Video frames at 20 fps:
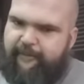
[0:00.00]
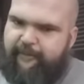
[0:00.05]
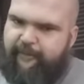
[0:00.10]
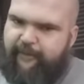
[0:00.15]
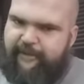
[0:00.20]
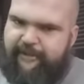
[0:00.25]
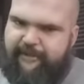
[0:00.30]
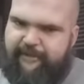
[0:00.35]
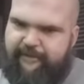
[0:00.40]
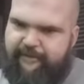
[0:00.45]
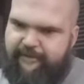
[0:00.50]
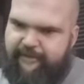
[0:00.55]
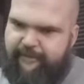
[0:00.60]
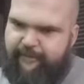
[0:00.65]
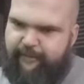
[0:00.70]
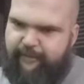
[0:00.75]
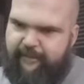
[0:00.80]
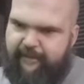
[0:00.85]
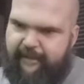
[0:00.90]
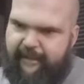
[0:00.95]
What you do is you
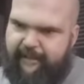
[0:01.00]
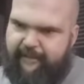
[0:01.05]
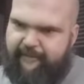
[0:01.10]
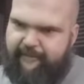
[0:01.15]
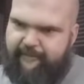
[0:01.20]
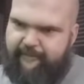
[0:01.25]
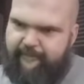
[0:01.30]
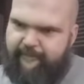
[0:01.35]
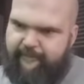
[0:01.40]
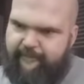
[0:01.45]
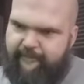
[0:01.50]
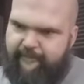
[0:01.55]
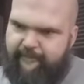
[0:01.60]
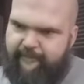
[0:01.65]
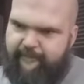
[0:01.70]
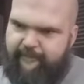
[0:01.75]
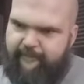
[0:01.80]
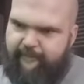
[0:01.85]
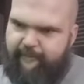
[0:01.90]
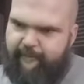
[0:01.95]
put like
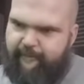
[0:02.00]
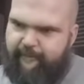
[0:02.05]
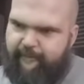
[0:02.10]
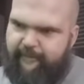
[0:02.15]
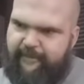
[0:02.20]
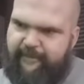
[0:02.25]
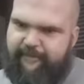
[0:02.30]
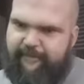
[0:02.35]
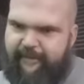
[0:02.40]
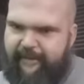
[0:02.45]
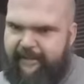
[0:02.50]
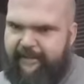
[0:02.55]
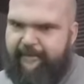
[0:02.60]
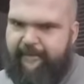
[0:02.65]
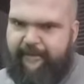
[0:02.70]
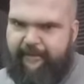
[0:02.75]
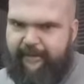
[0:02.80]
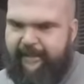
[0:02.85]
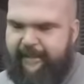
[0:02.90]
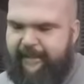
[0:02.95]
you
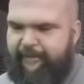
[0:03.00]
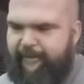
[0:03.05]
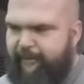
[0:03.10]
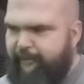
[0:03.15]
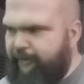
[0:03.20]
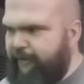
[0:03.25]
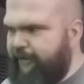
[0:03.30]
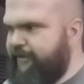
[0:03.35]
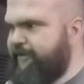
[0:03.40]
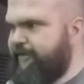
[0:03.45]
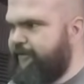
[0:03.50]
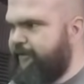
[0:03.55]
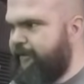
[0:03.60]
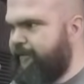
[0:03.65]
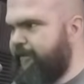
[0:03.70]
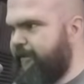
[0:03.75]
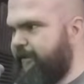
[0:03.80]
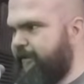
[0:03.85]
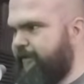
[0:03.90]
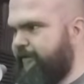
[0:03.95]
keep the moisture
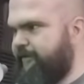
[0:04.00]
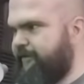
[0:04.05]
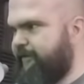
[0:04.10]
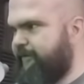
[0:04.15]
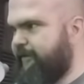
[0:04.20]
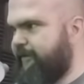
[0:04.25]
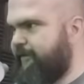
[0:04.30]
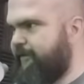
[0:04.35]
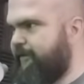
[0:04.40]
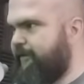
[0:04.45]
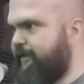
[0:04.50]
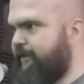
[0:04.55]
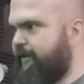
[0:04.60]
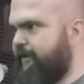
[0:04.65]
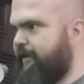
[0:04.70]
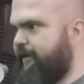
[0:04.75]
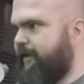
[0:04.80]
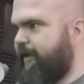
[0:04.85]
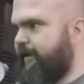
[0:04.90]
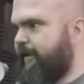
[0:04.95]
up in it or something,
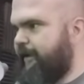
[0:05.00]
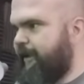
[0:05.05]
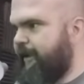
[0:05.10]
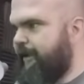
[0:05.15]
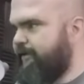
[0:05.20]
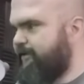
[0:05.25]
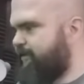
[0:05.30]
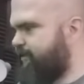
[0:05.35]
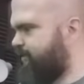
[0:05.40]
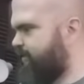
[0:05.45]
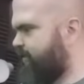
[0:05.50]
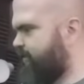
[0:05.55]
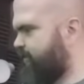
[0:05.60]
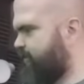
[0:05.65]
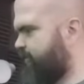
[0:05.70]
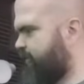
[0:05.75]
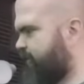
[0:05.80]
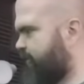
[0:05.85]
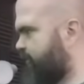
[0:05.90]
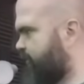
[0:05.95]
and it ages cheese
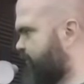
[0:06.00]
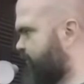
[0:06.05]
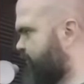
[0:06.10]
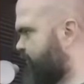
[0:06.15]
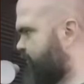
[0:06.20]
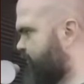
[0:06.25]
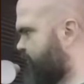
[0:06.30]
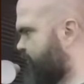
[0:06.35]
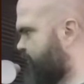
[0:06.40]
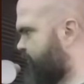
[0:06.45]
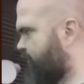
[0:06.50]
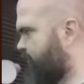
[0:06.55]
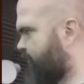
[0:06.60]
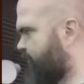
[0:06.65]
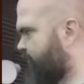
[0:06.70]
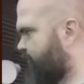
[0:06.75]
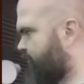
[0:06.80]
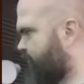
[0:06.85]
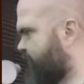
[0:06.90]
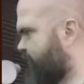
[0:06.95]
better. We could
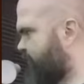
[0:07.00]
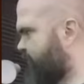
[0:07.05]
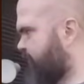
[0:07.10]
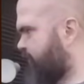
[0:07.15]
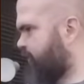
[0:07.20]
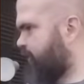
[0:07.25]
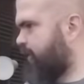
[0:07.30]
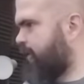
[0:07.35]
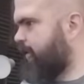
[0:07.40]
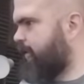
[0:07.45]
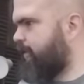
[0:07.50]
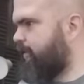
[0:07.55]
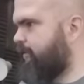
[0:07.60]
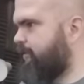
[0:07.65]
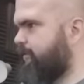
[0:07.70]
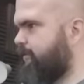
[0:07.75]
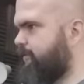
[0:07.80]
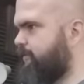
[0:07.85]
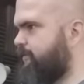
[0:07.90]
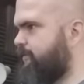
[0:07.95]
do something like that.